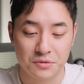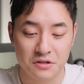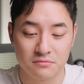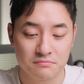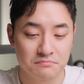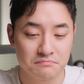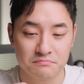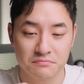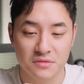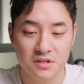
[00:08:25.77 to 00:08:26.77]
but
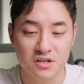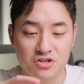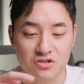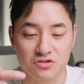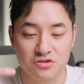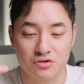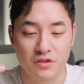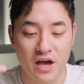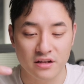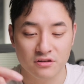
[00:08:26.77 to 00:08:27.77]
let's just do
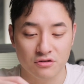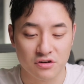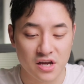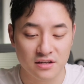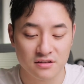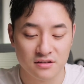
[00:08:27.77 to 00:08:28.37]
that. Create.